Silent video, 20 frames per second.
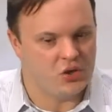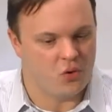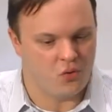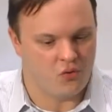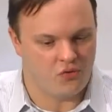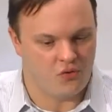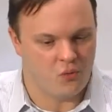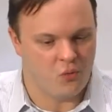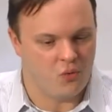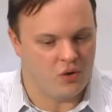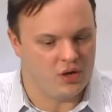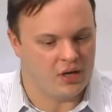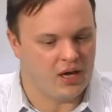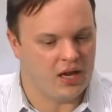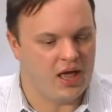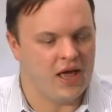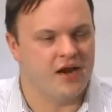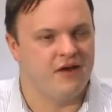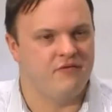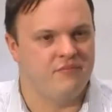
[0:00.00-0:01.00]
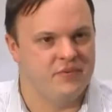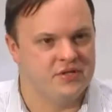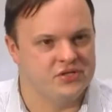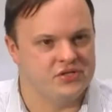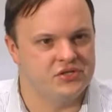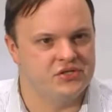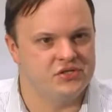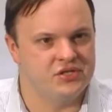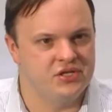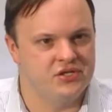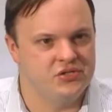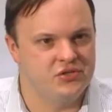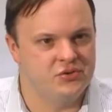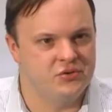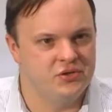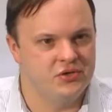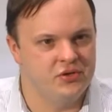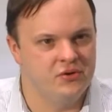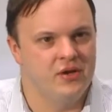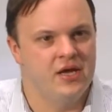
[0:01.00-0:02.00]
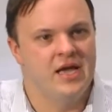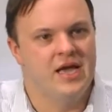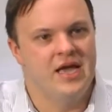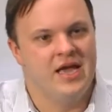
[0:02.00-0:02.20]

or the one line of business that you do.